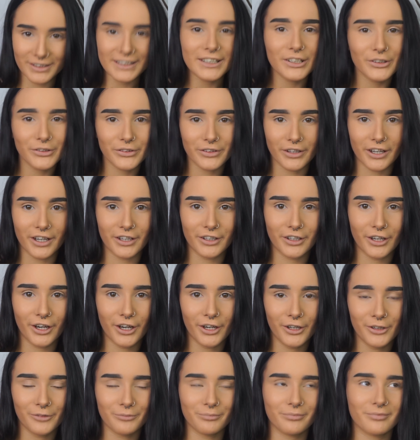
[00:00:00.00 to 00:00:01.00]
a little side
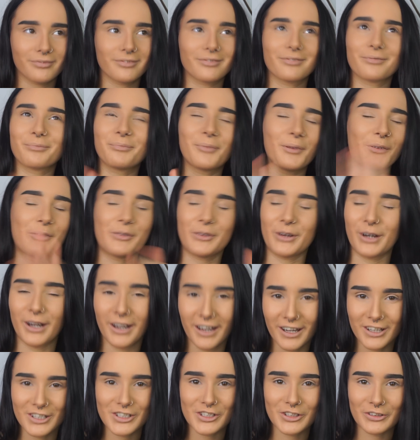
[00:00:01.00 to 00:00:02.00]
note before I
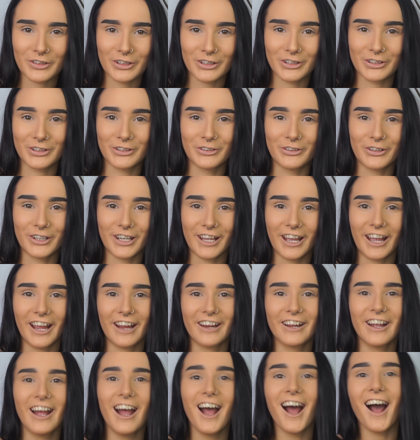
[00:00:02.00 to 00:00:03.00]
get into the rest of the
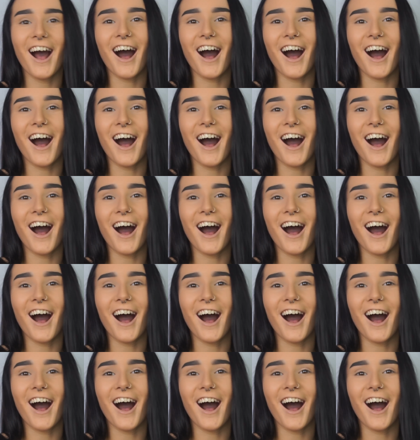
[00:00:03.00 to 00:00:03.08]
video,